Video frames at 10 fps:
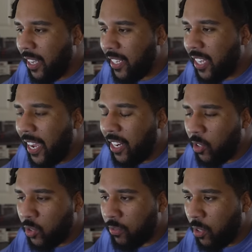is
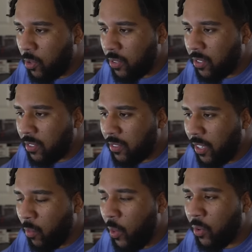800 volts,
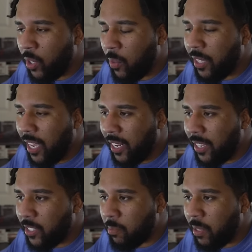and we don't know what that
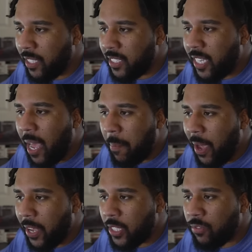is, but the Scat
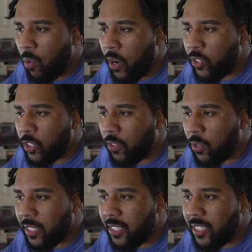Pack is 400
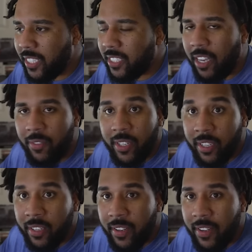volts at
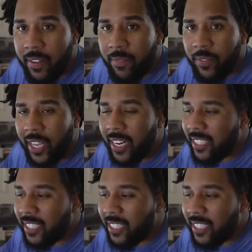670. And